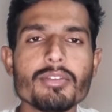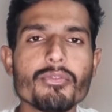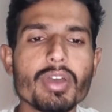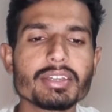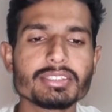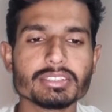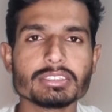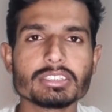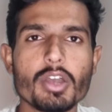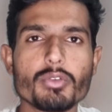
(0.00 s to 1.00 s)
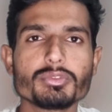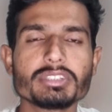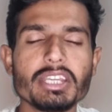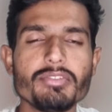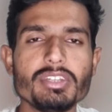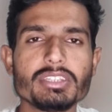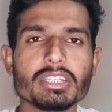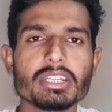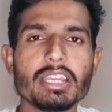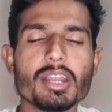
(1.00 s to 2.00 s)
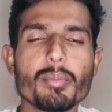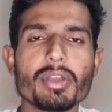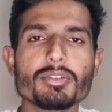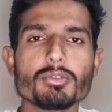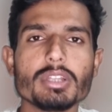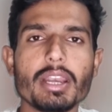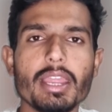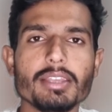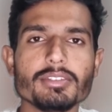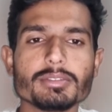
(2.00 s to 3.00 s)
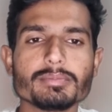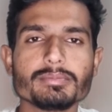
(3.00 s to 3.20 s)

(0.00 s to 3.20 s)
function counts everything in a particular range.